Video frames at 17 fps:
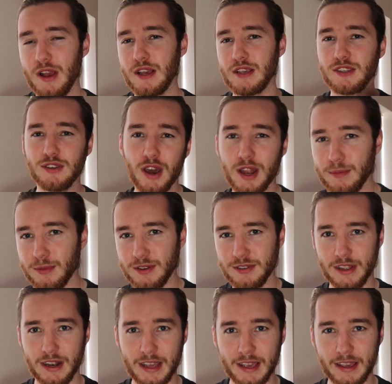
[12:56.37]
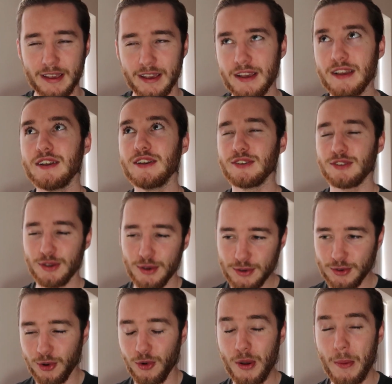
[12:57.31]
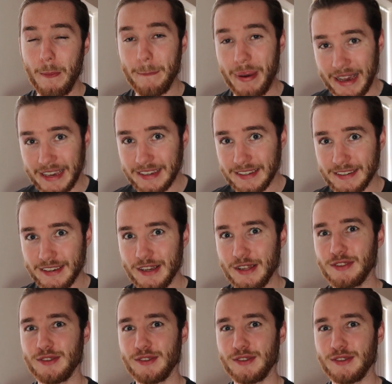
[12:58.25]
Sign up using the link, use Coinbase